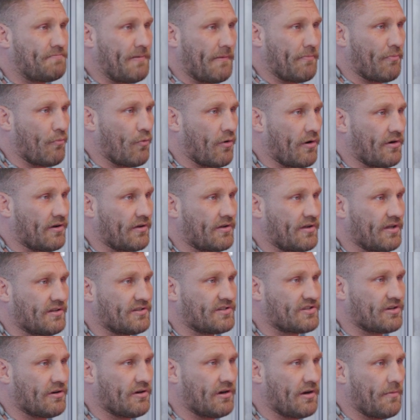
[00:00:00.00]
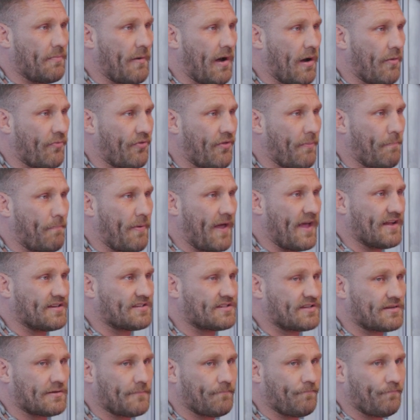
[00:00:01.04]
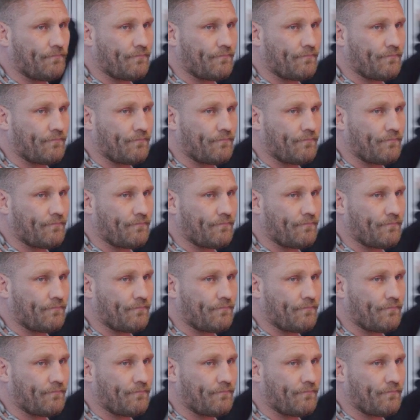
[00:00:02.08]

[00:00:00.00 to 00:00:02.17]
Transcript: People weren't concerned about the best